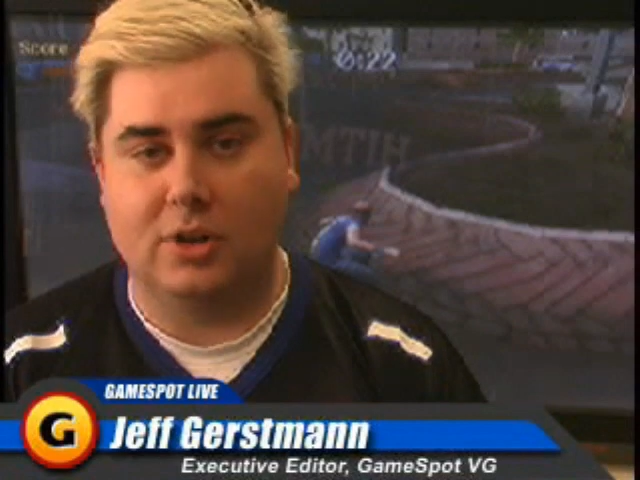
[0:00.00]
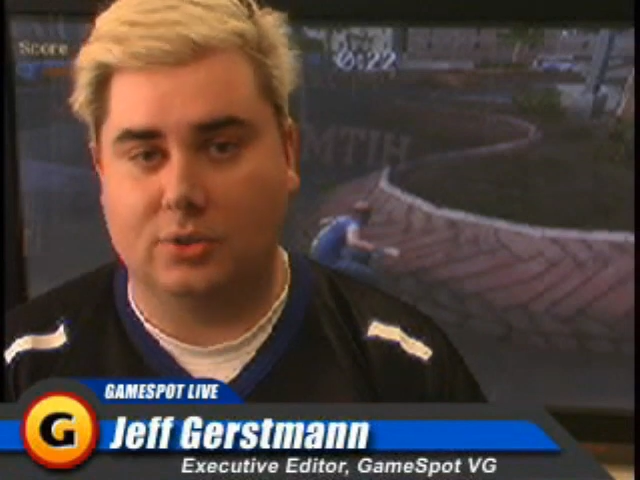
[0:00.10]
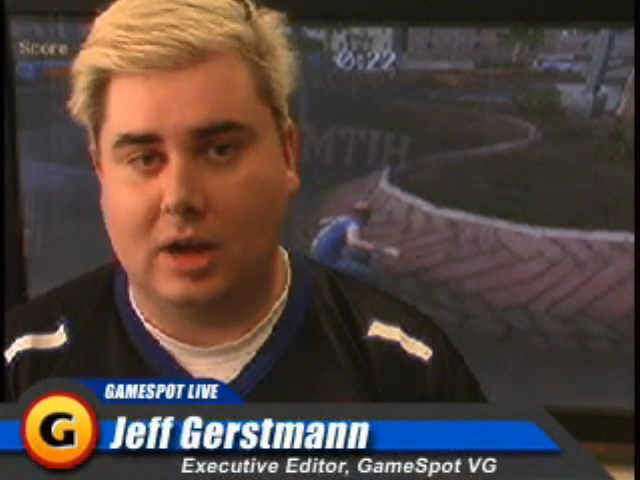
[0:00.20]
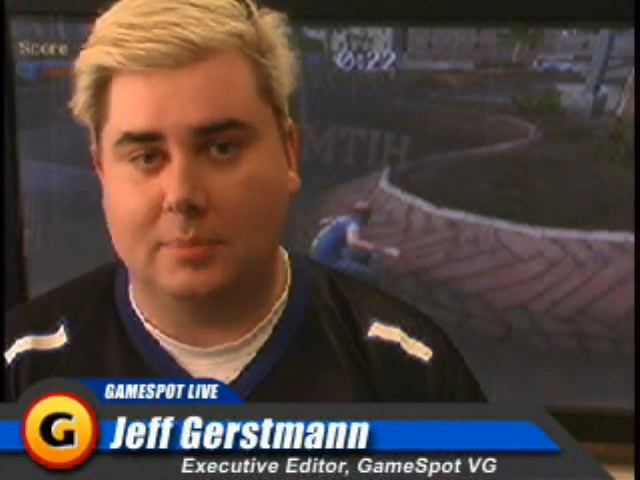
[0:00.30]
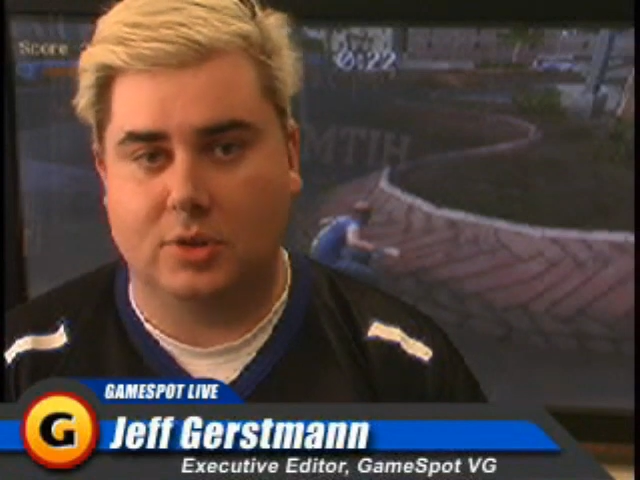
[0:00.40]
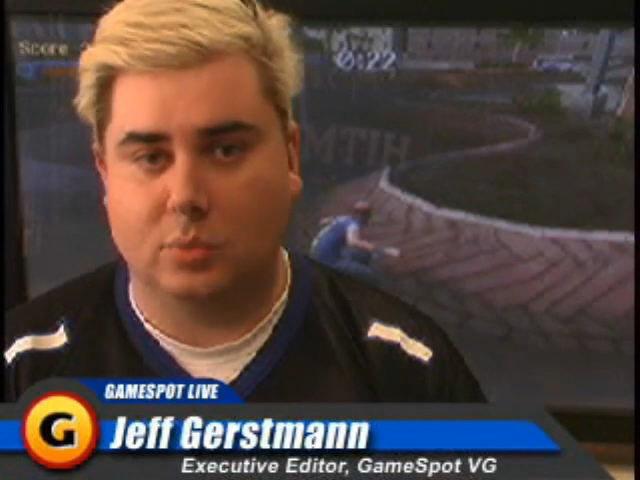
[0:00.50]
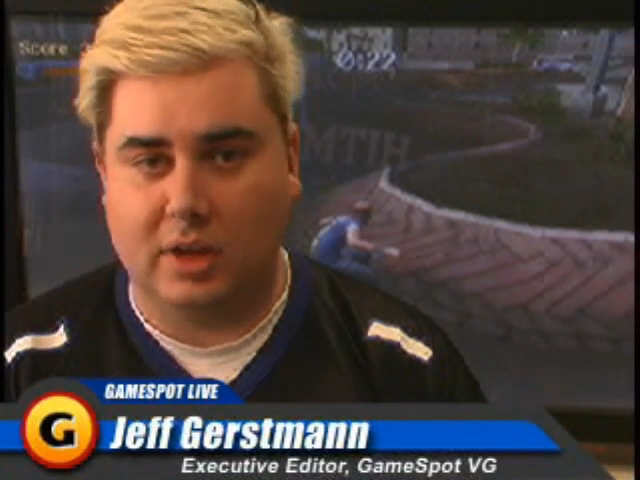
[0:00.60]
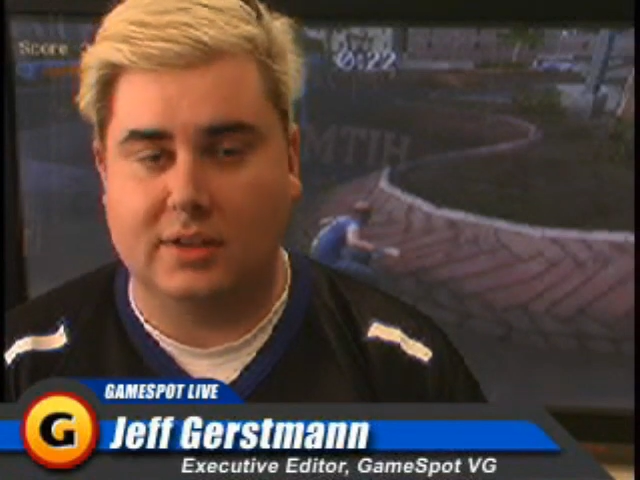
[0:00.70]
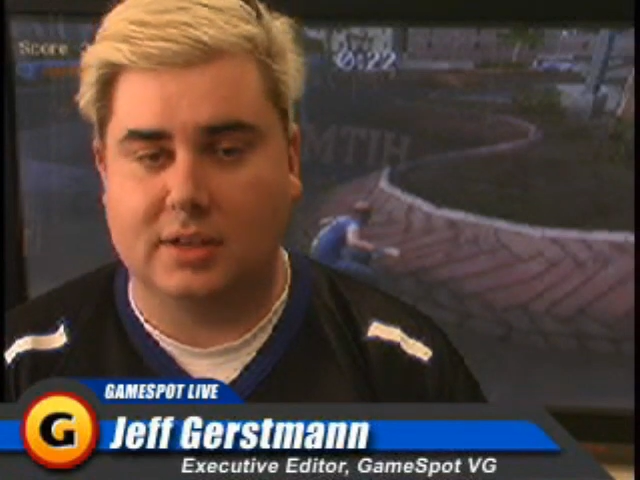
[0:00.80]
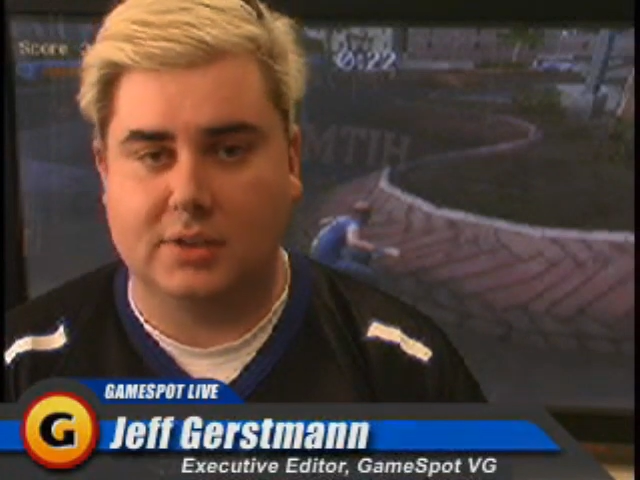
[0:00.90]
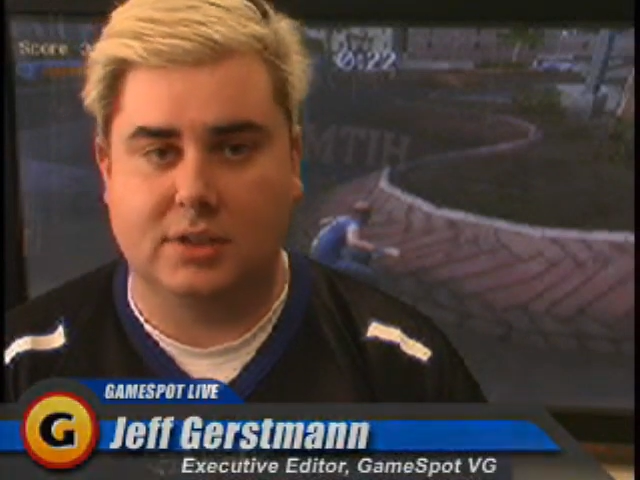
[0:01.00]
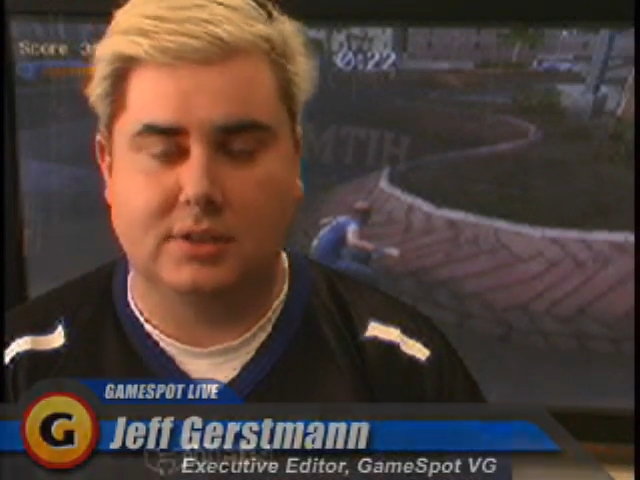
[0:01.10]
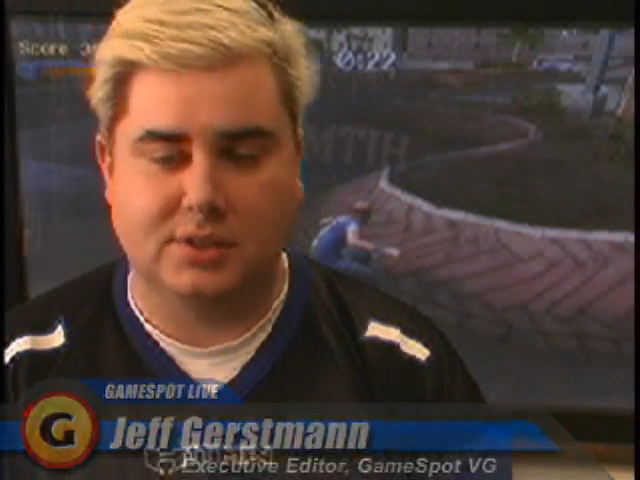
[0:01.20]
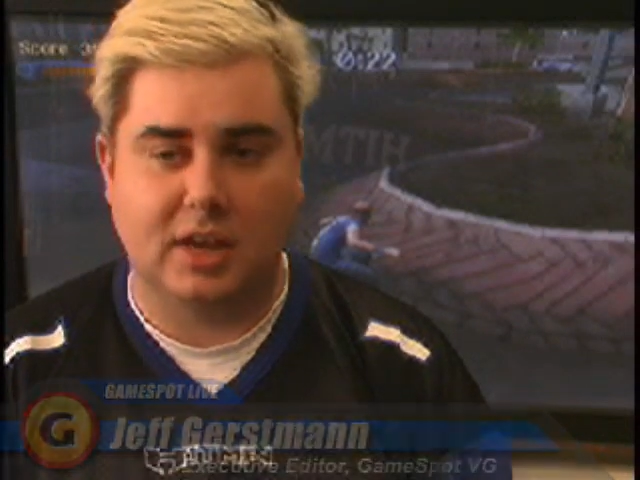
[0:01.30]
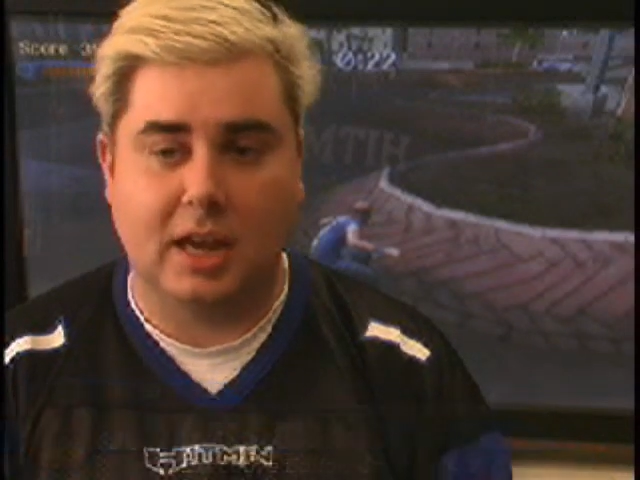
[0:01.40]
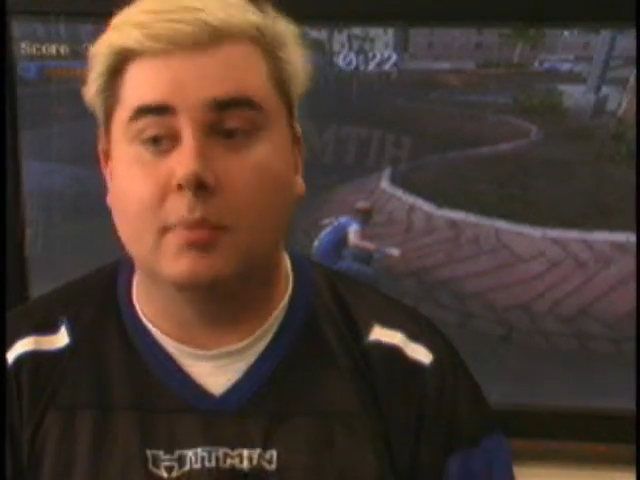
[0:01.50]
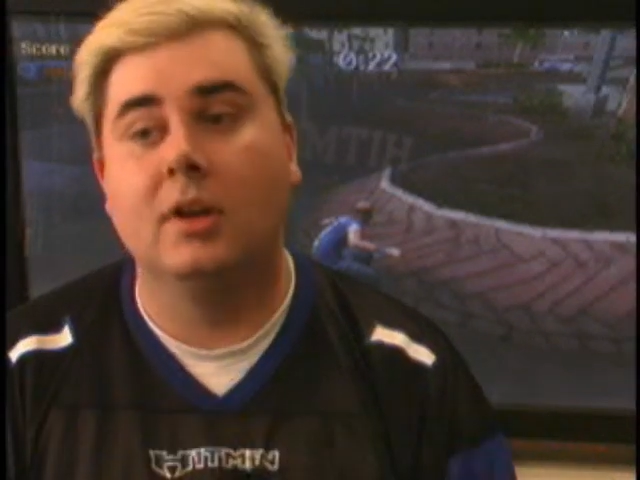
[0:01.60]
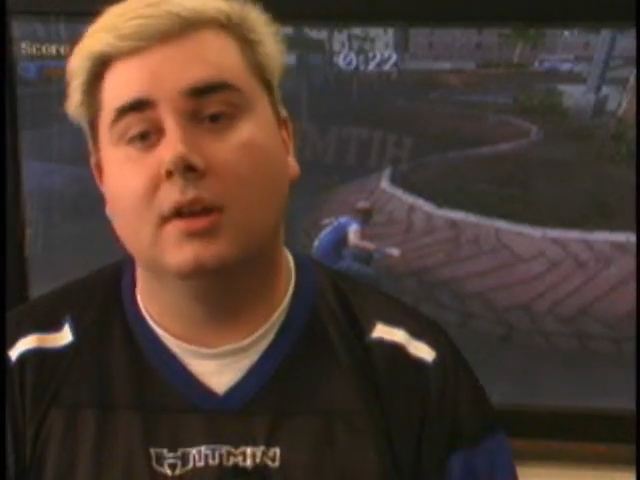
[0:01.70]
rate drops the way it does in this game,